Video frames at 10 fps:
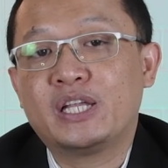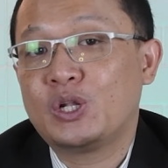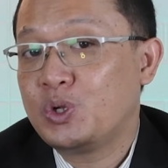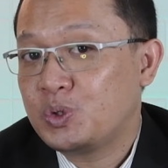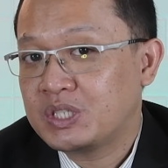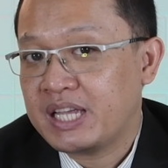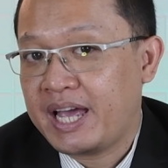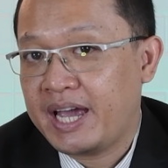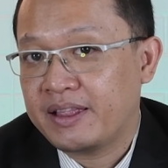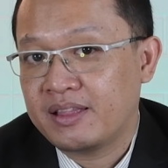It looks
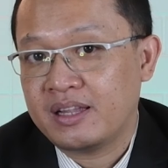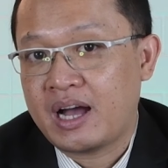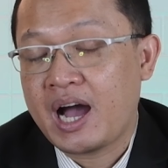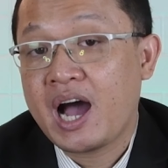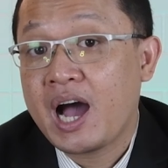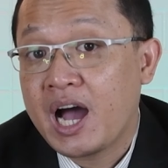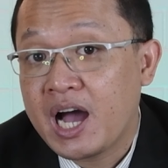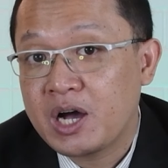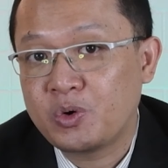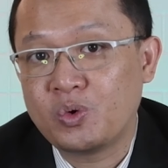at
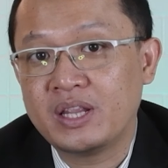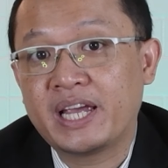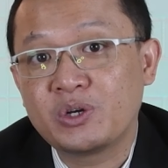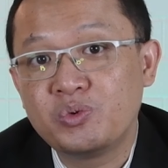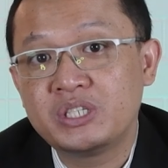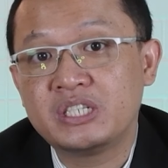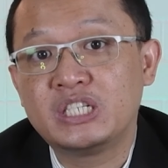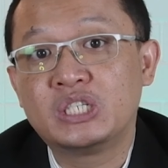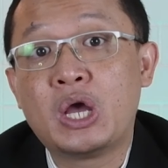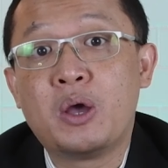how language
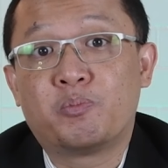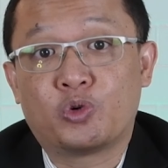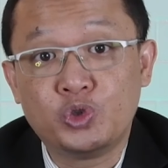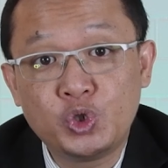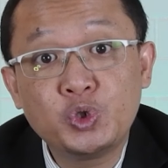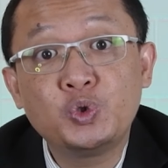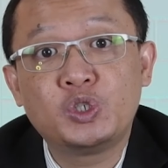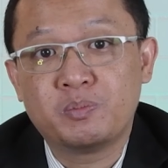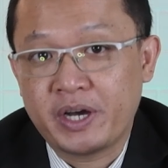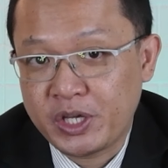is
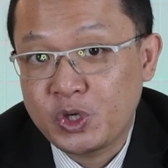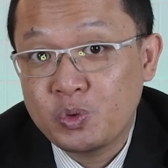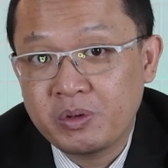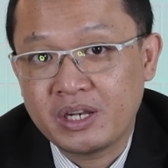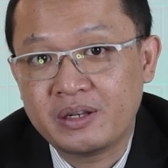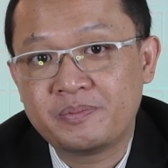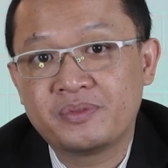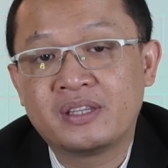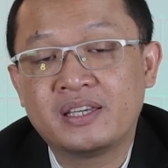produced by human.